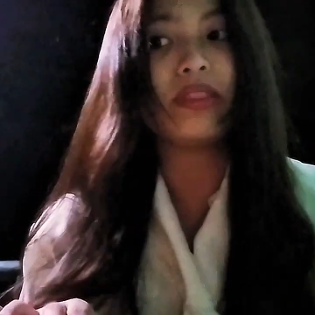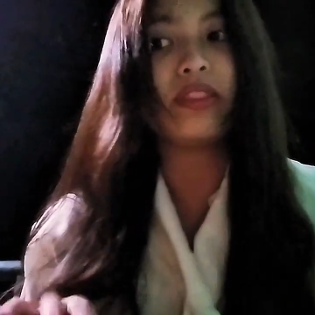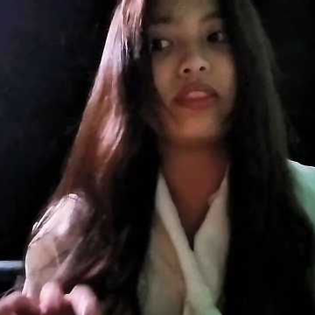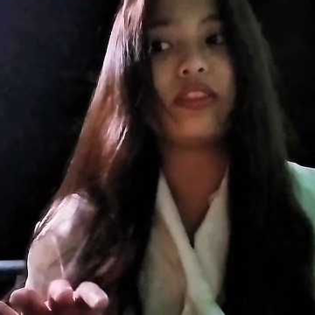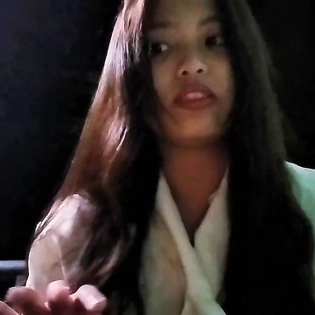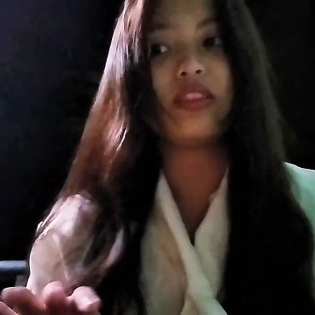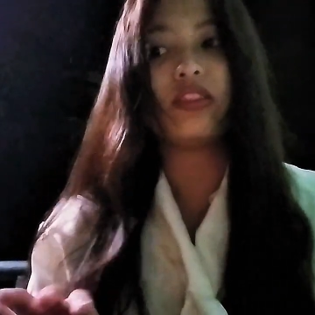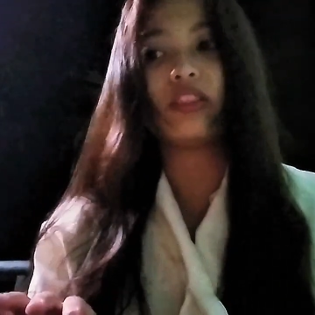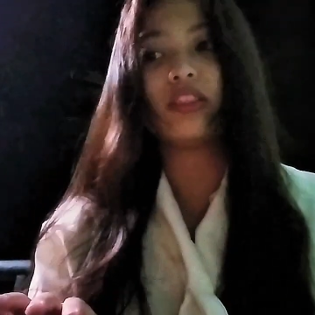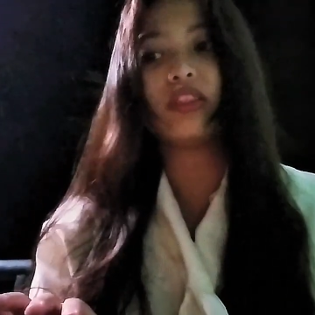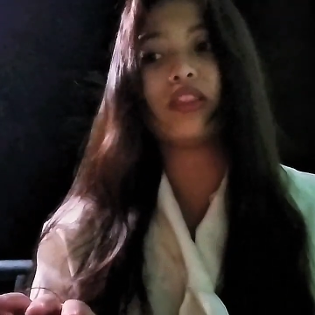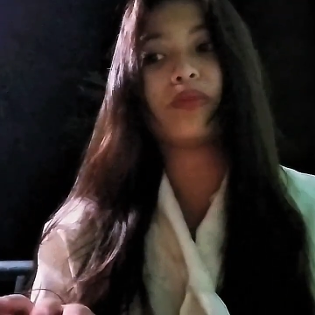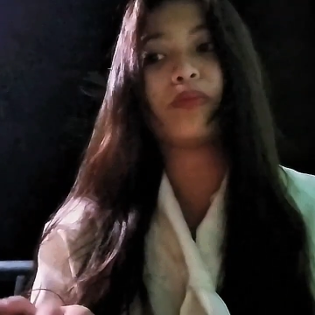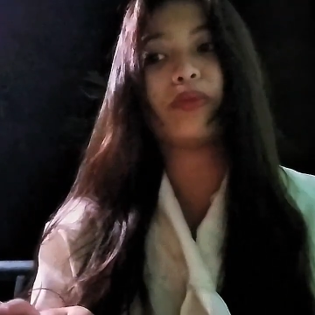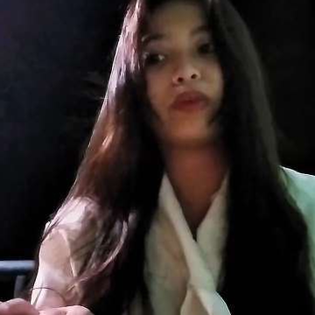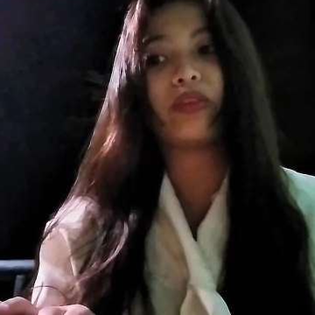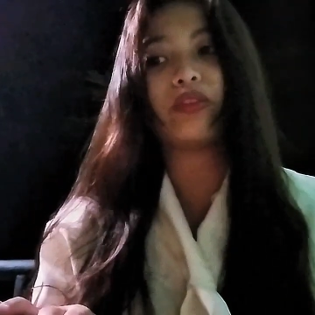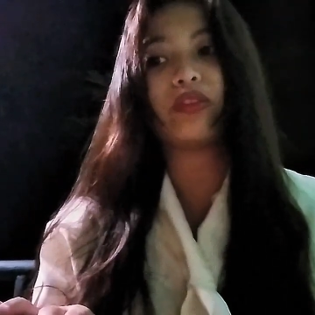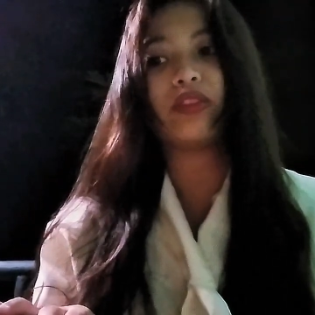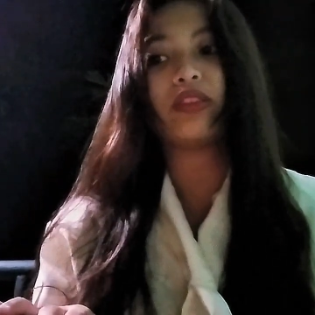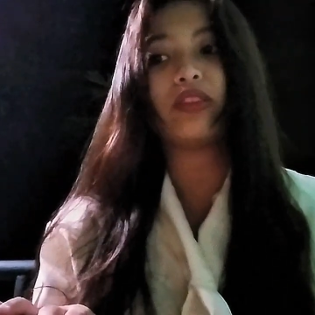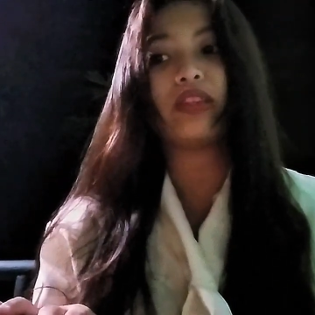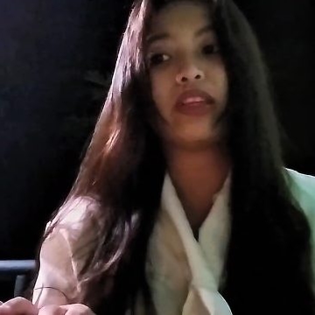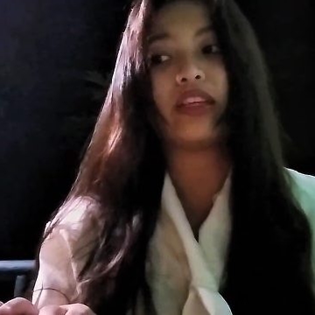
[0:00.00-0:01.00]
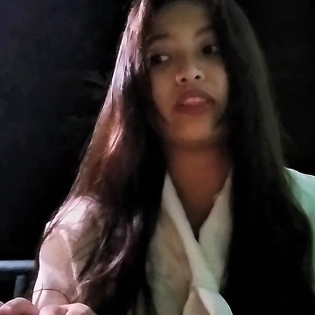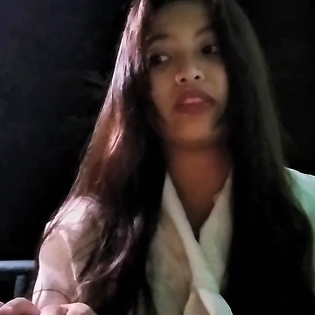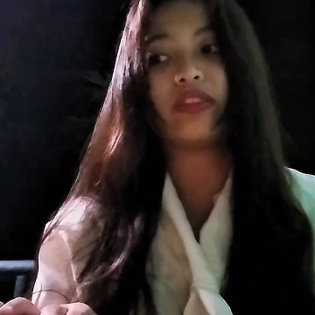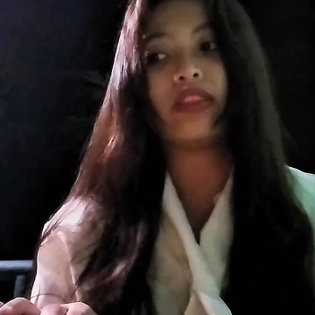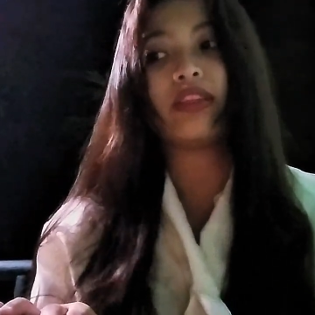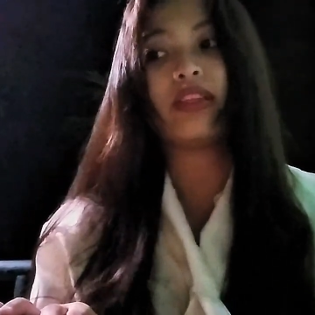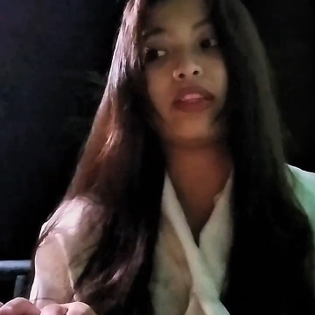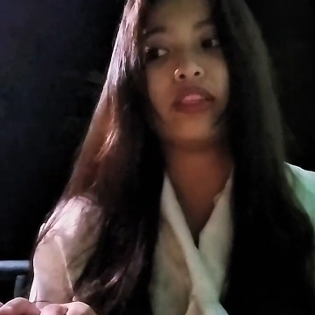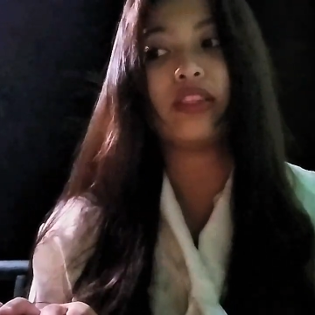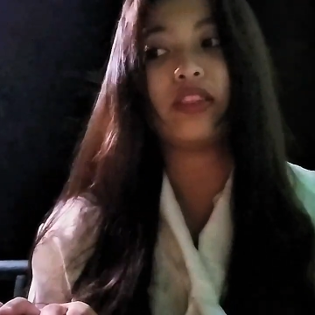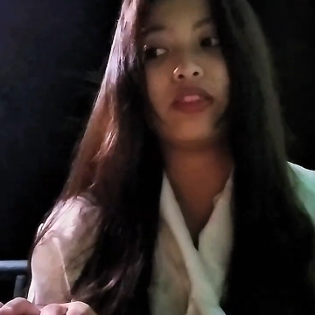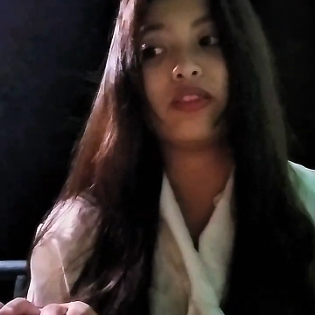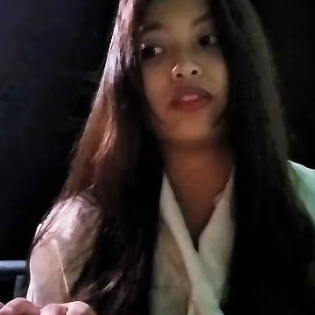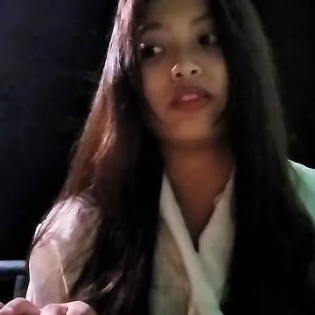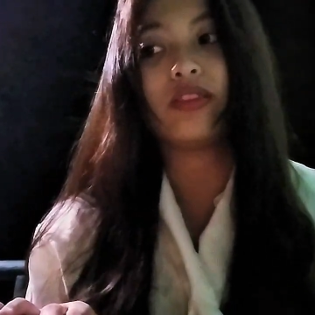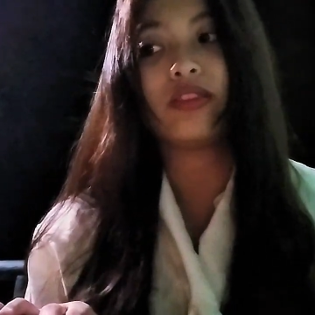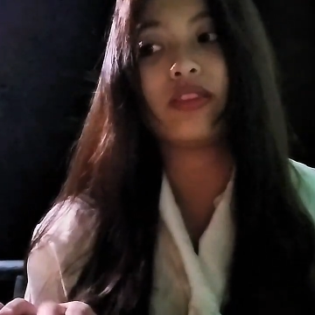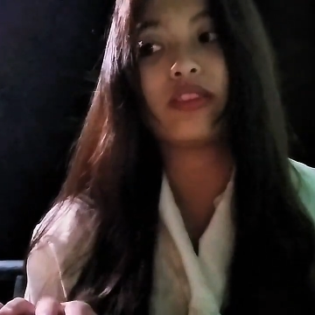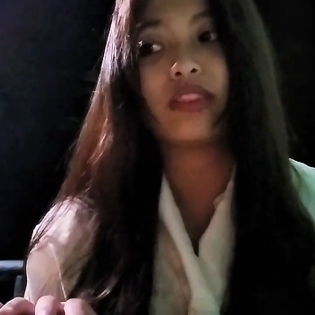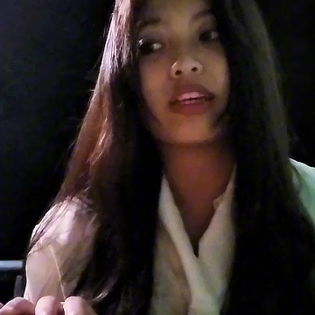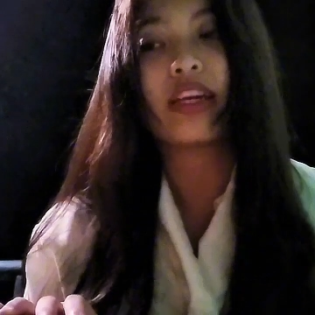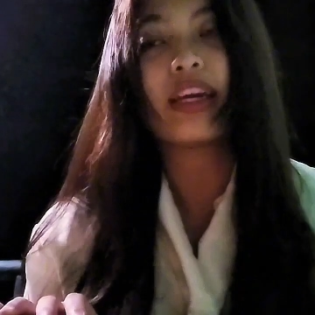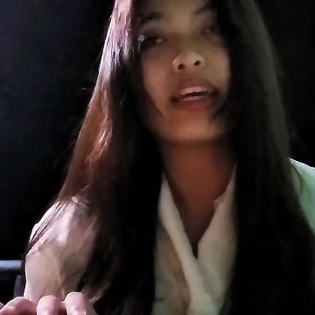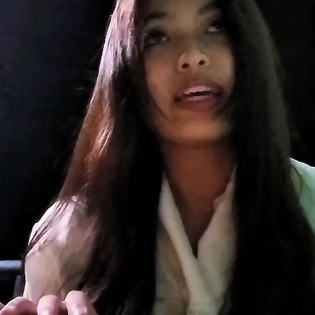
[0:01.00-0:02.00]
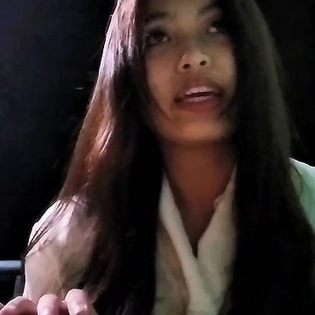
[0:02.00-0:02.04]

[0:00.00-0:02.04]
isn't just about the destinations.